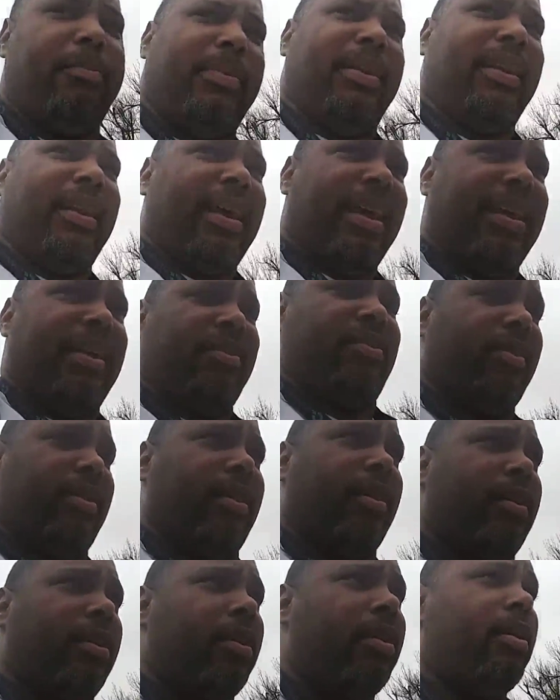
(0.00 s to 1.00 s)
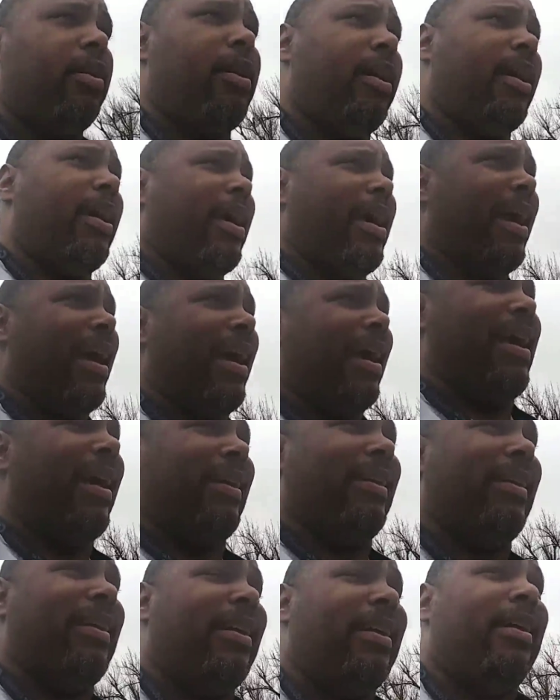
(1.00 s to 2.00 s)
to be lazy.
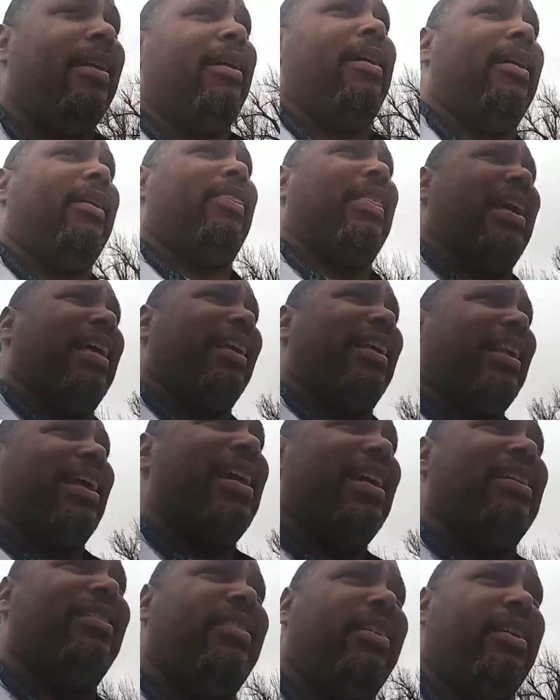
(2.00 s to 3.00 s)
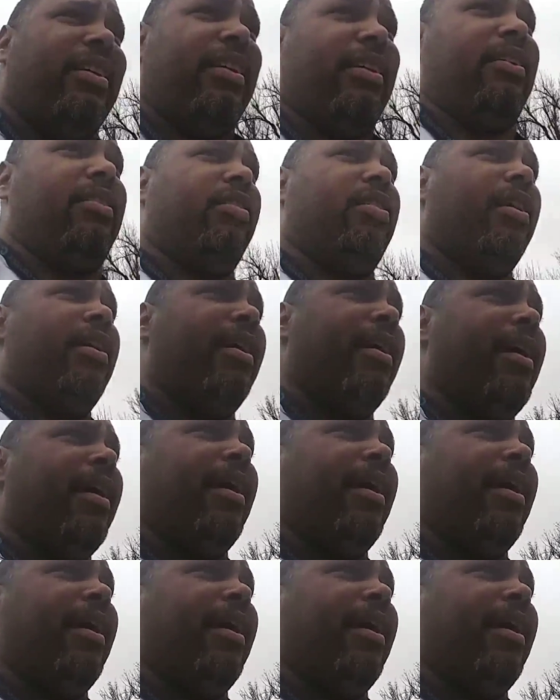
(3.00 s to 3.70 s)
And that laziness,